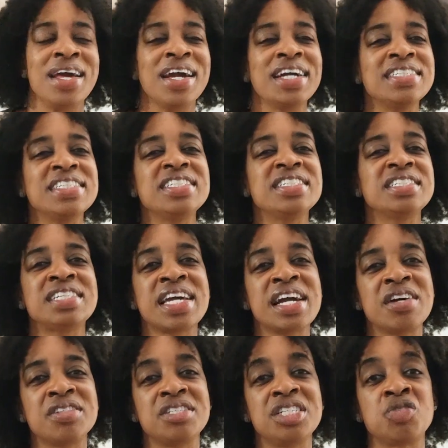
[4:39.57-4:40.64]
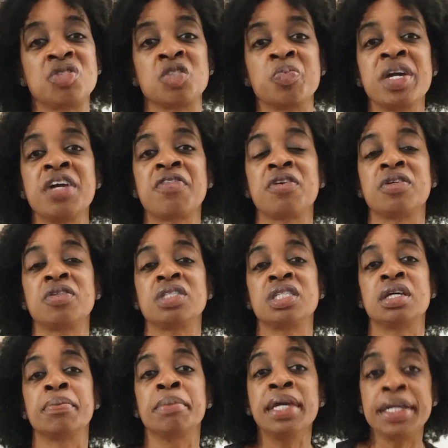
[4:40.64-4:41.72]
Because it just sounds disrespectful
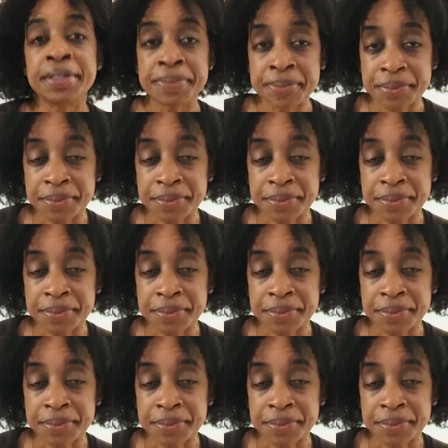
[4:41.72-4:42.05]
to me.